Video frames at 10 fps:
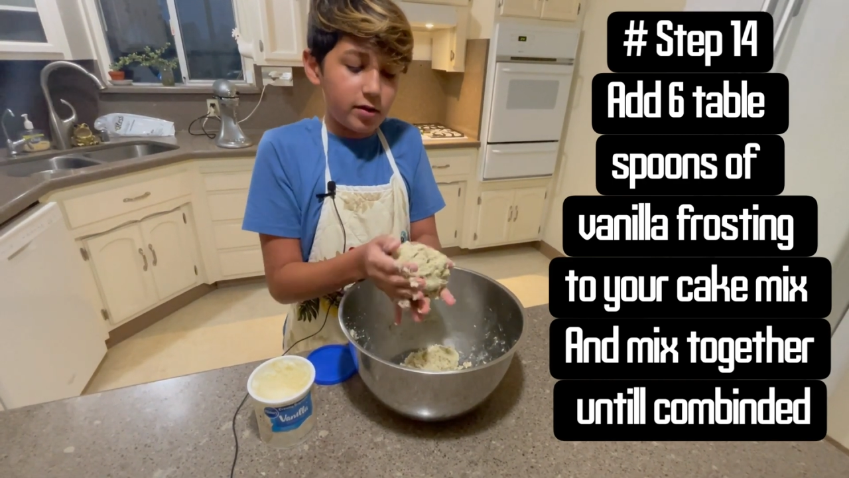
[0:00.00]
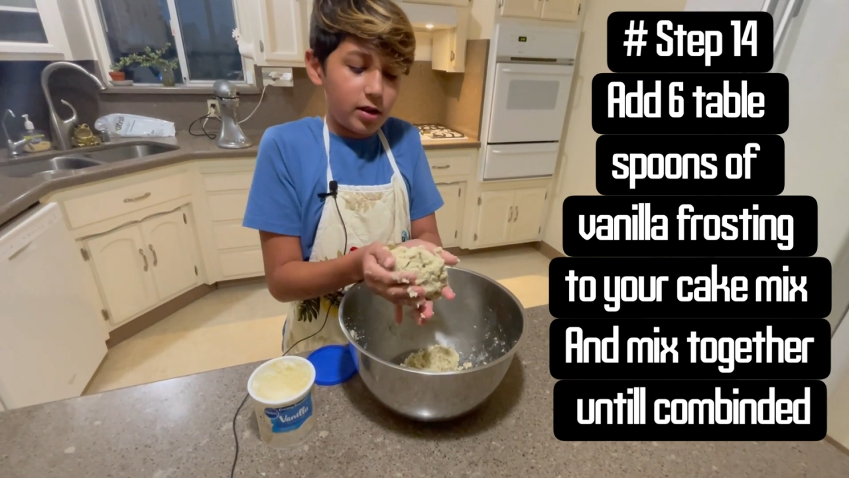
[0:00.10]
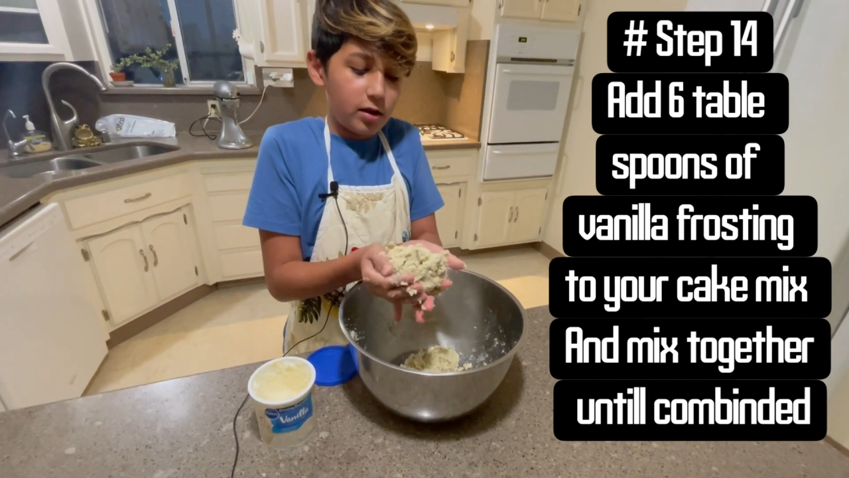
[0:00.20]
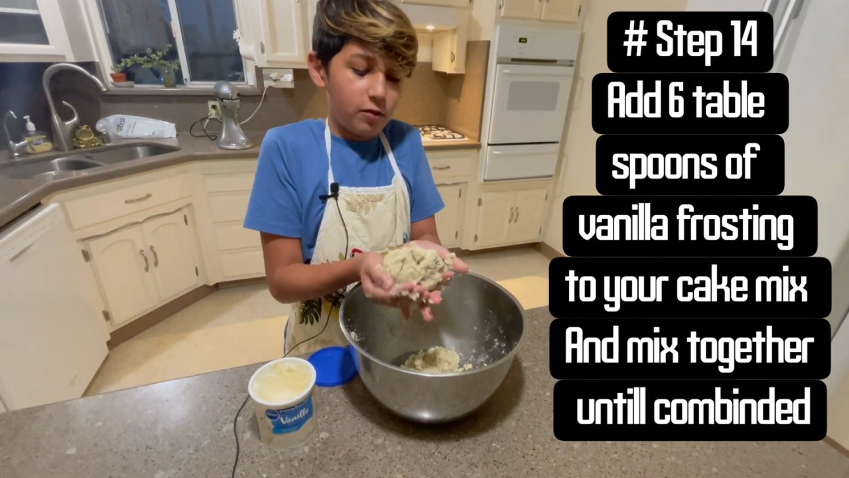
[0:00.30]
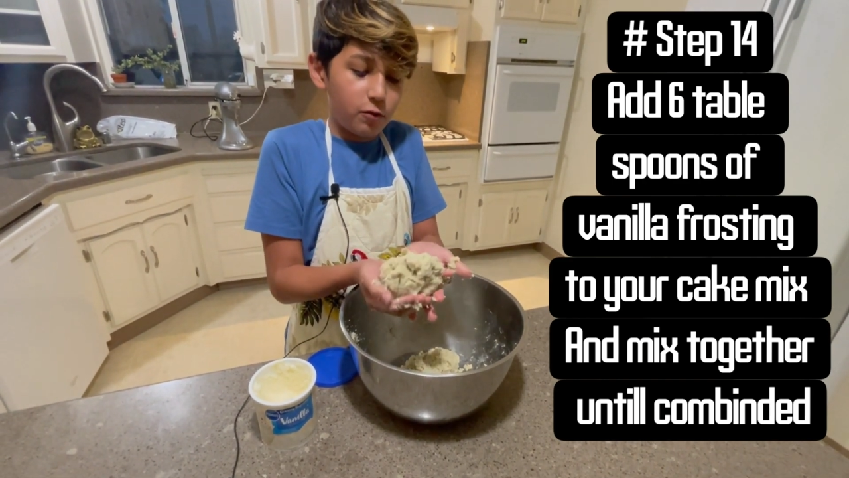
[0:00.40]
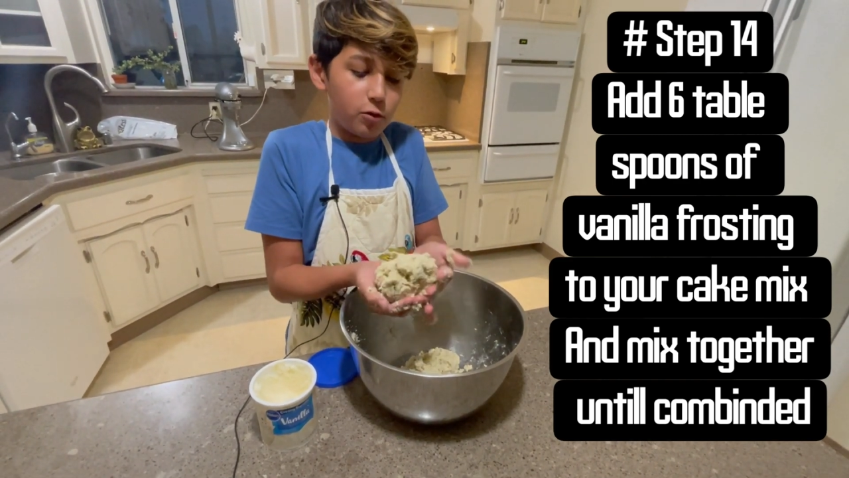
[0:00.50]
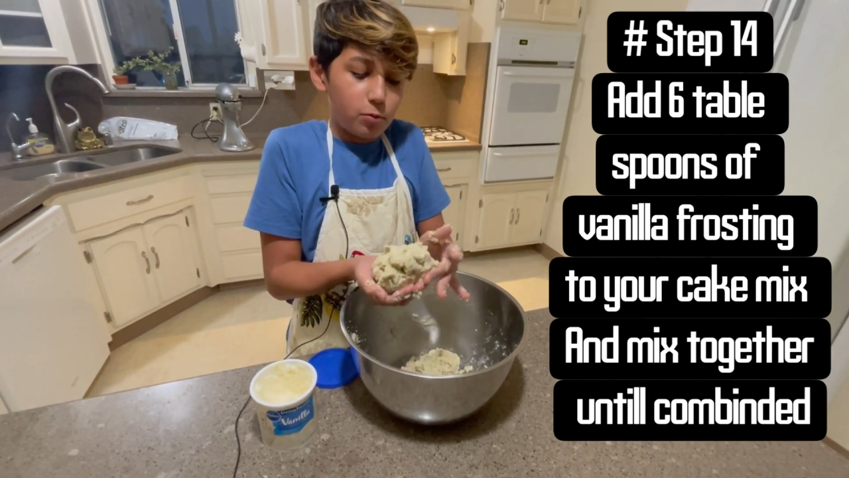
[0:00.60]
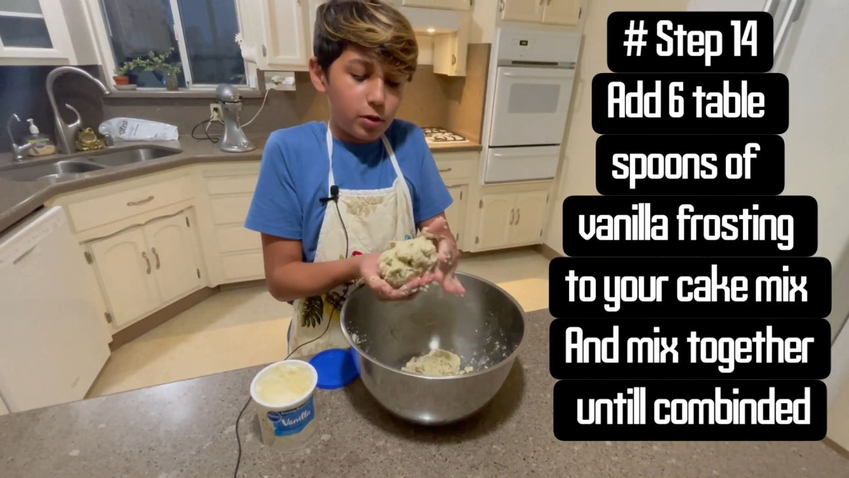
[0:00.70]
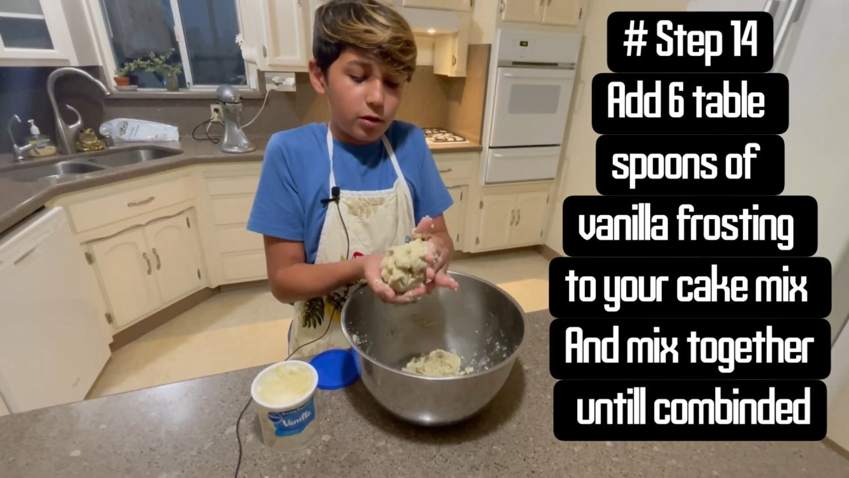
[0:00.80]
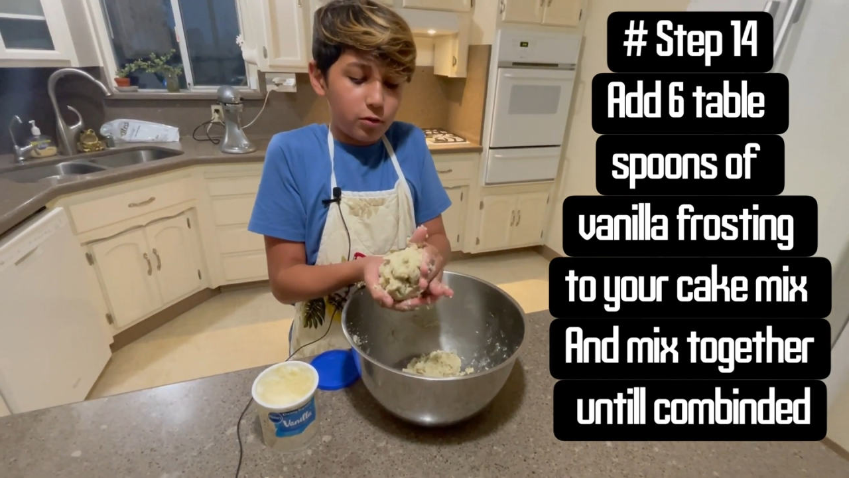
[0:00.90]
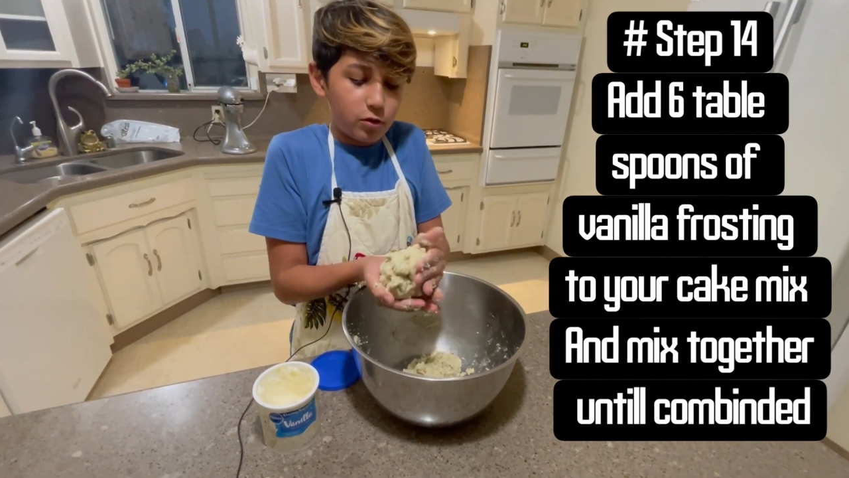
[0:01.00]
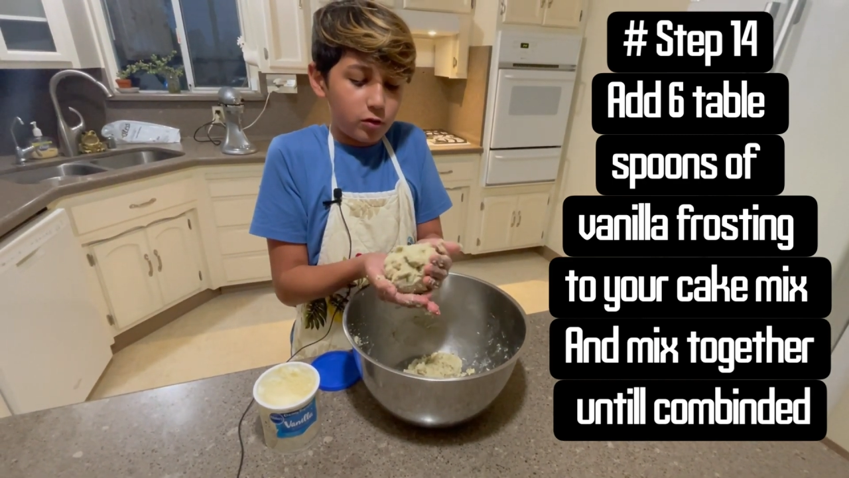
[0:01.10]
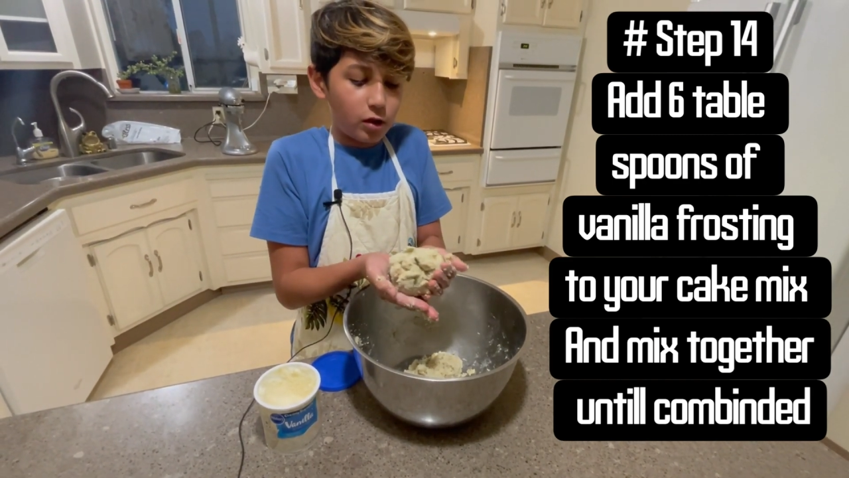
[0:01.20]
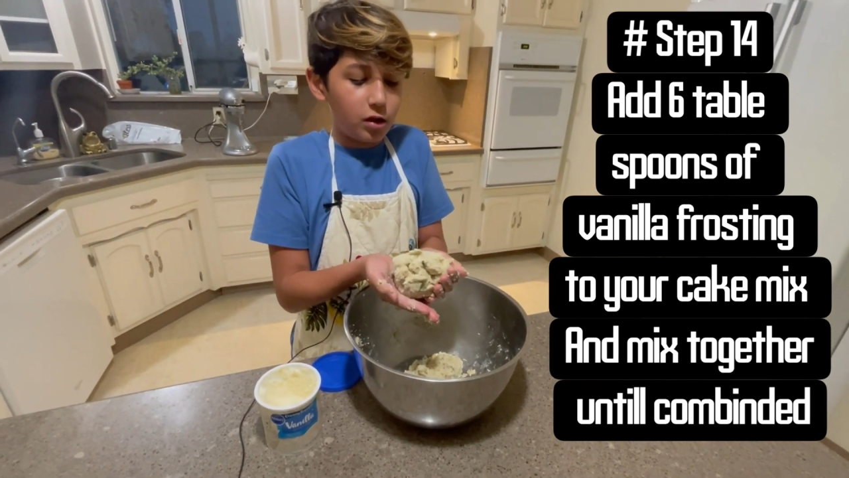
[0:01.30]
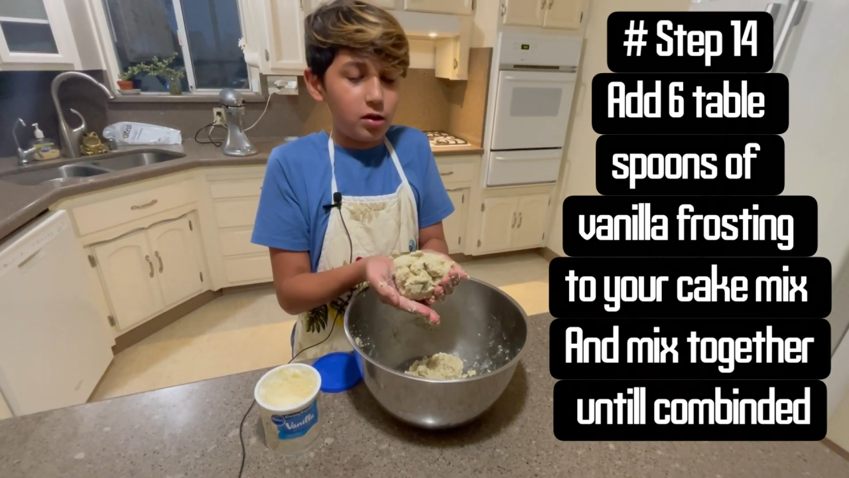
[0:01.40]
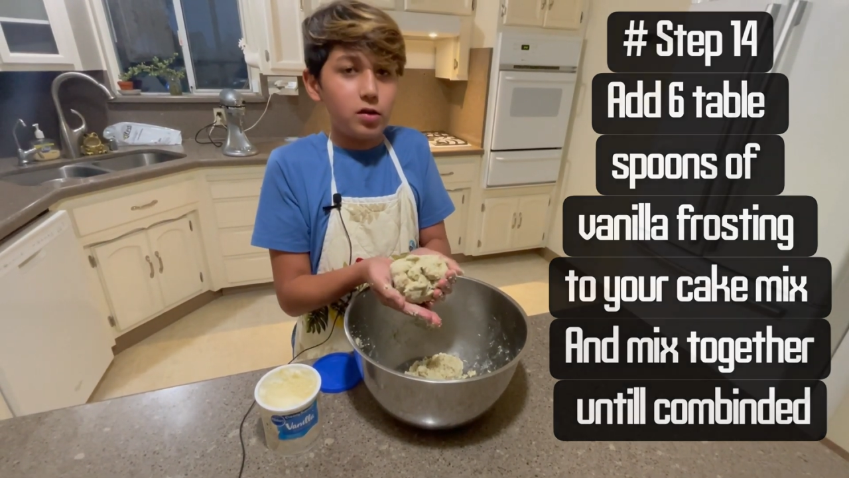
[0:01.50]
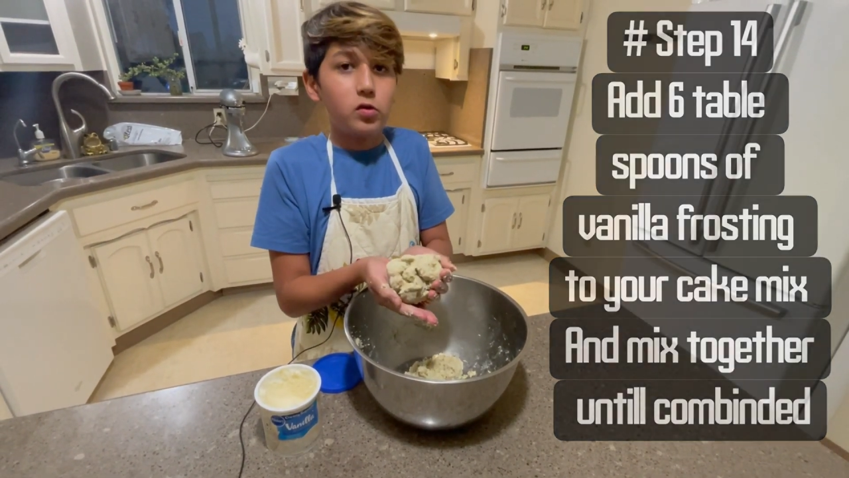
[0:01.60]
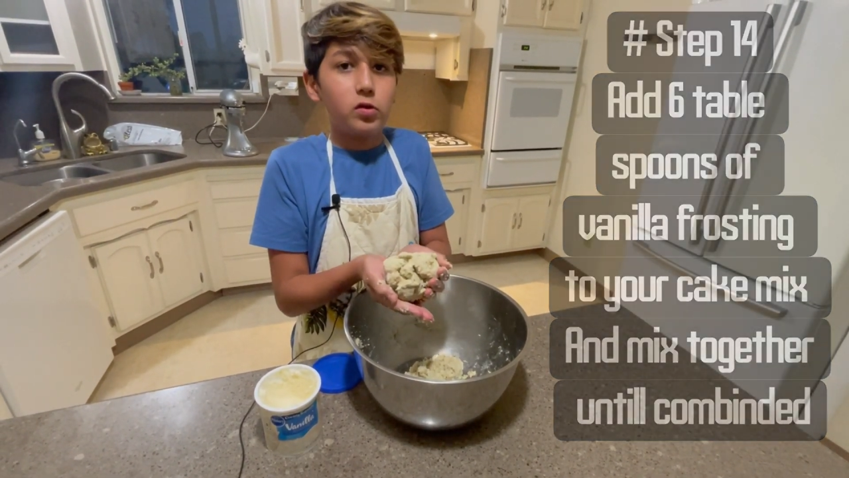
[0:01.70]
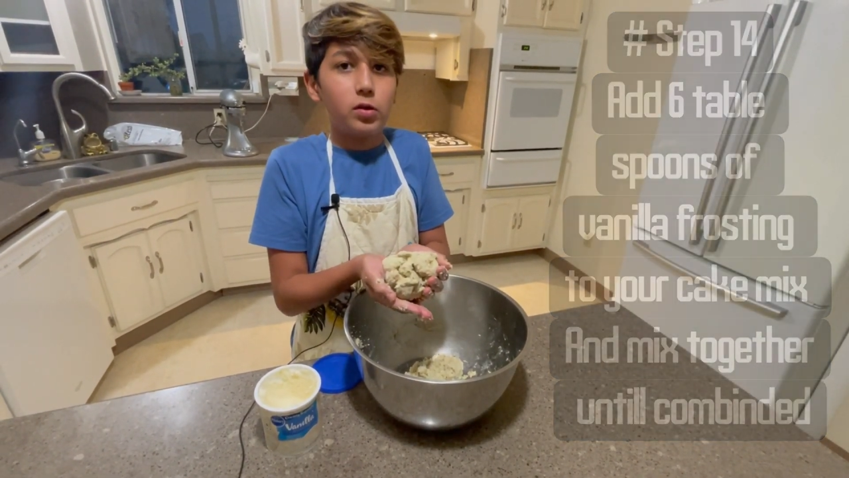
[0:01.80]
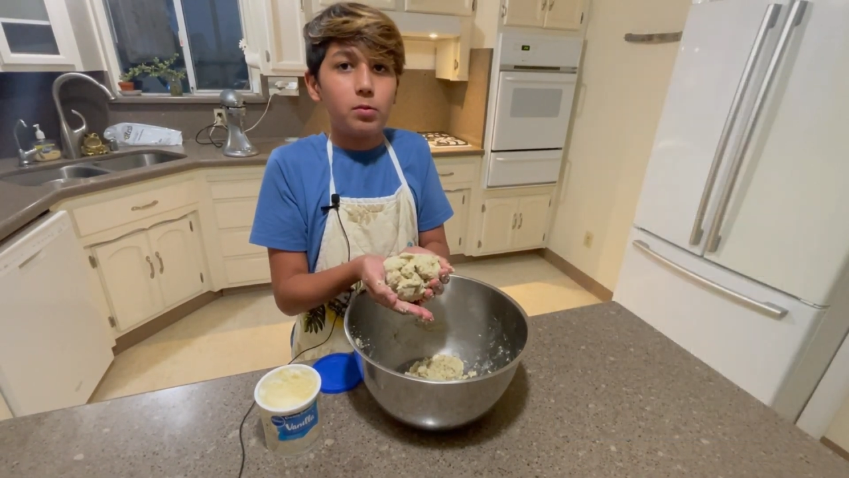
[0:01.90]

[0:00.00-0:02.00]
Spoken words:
and it formed out just like this.